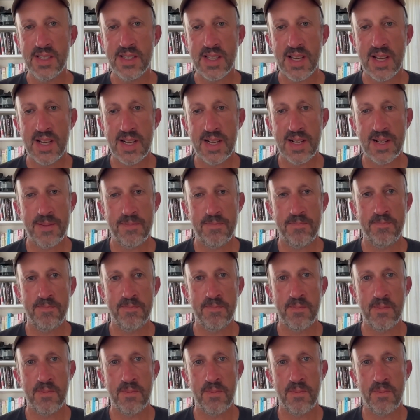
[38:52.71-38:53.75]

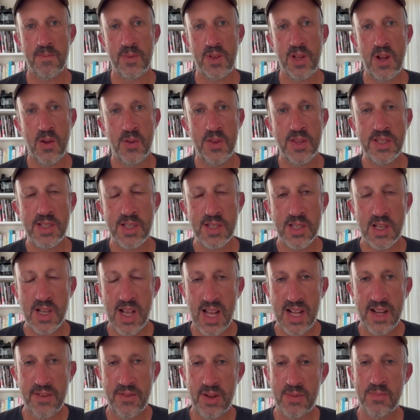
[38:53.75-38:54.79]
this is
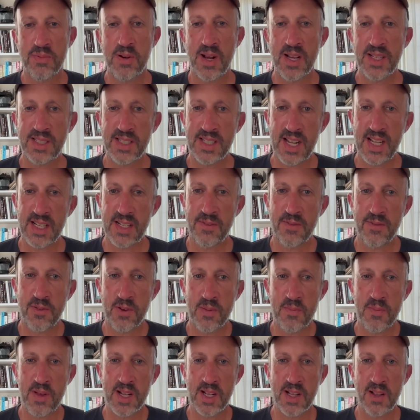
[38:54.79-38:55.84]
kind of unprecedented for a
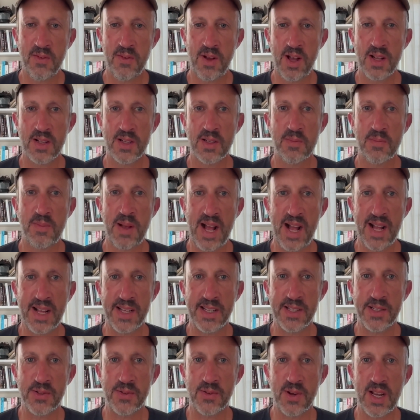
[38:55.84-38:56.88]
Medal of Honor
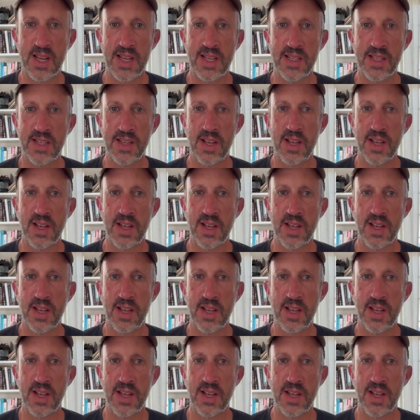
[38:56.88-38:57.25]
package, right?